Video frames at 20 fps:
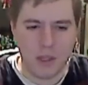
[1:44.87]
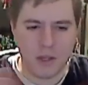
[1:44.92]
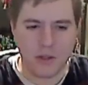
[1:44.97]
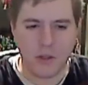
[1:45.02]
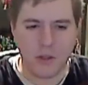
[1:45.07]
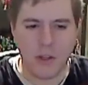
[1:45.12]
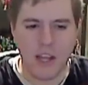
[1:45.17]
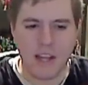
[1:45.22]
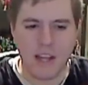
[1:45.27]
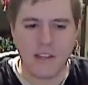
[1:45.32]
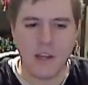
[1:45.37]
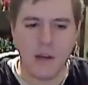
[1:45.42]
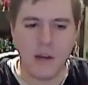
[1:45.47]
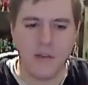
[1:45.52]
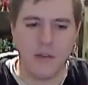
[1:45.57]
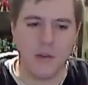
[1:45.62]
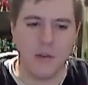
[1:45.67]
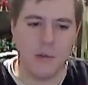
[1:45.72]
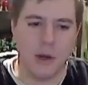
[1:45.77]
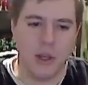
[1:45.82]
So that's how
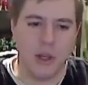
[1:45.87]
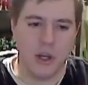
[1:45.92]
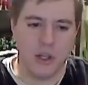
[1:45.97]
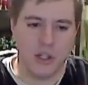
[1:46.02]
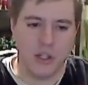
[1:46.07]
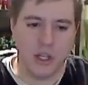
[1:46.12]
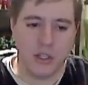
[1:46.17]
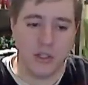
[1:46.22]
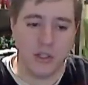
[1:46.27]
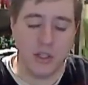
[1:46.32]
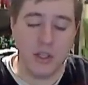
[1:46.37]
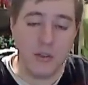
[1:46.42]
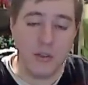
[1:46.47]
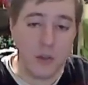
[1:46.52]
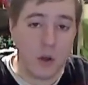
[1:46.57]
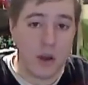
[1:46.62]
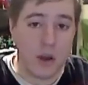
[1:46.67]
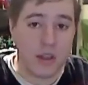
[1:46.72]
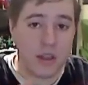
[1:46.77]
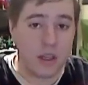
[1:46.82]
I feel about Young Justice.
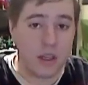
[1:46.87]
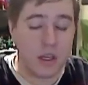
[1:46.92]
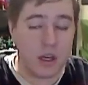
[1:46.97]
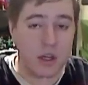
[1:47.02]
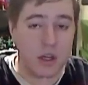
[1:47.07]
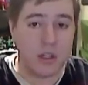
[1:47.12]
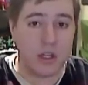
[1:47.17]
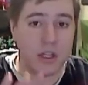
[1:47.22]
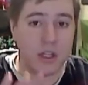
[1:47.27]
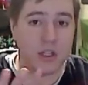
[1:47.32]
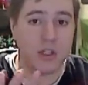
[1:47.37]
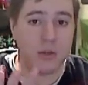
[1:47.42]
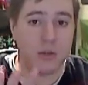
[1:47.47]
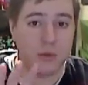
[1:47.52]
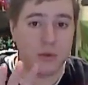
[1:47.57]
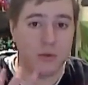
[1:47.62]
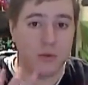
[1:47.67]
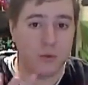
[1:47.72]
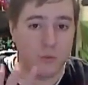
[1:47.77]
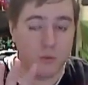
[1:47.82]
Even though I think Young Justice
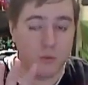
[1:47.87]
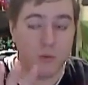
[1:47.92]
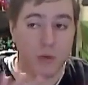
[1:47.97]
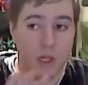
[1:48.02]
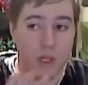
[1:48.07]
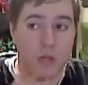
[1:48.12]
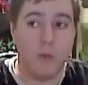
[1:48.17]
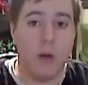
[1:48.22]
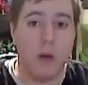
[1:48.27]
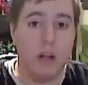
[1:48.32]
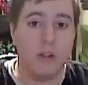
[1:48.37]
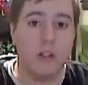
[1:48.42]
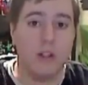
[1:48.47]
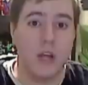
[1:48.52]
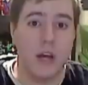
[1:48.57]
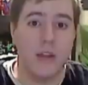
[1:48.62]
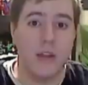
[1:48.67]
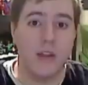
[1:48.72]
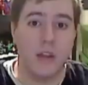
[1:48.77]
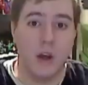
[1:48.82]
was really well
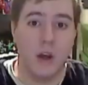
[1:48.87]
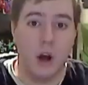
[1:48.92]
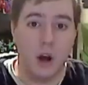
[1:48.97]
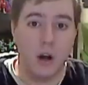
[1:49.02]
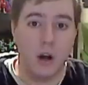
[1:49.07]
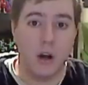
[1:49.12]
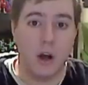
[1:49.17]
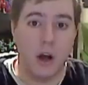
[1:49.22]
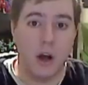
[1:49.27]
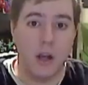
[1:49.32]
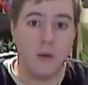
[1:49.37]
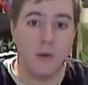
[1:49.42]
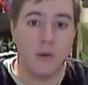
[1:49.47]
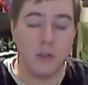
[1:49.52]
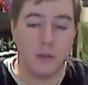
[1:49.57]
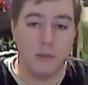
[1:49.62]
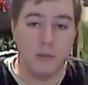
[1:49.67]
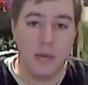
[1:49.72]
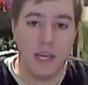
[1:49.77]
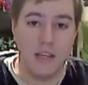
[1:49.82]
done, the art on it
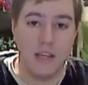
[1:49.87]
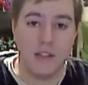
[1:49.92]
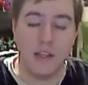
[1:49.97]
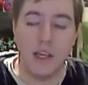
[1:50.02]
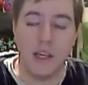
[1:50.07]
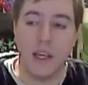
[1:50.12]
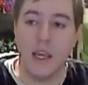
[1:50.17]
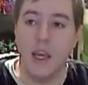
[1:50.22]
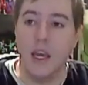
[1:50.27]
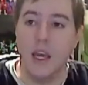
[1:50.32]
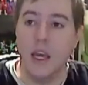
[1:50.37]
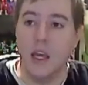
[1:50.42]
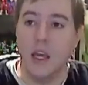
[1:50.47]
was amazing,